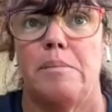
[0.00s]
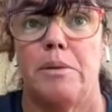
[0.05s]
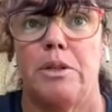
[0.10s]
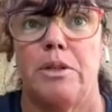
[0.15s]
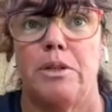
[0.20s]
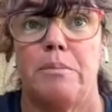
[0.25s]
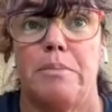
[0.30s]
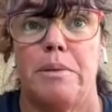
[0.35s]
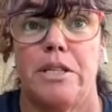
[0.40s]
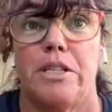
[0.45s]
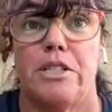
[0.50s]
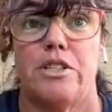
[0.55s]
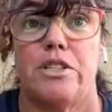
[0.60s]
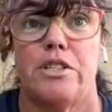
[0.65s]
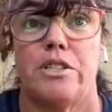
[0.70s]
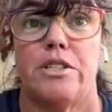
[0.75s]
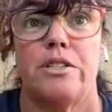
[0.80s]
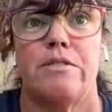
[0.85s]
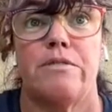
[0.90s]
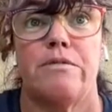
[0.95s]
Myrtle Beach
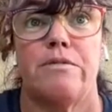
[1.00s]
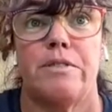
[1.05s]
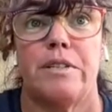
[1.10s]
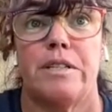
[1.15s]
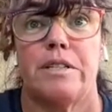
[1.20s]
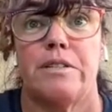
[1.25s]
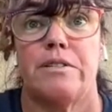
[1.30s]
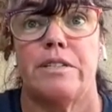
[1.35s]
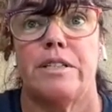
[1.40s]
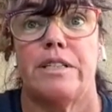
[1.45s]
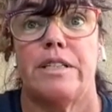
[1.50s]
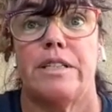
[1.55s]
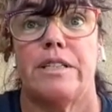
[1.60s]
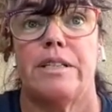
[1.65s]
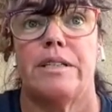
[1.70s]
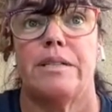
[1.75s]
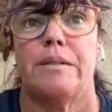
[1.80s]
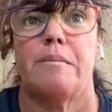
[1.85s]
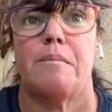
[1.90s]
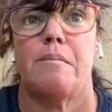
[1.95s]
is a
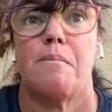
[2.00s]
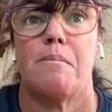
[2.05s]
very,